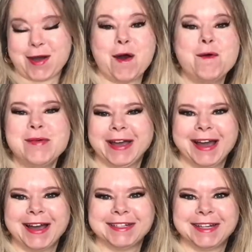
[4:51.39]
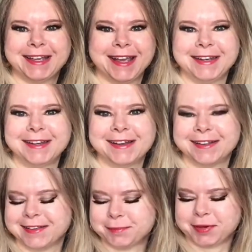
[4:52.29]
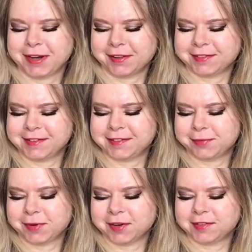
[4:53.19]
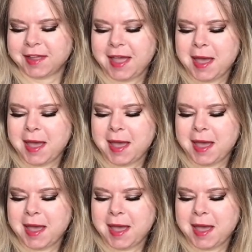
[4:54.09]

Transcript: oh my gosh, I cannot pronounce these words,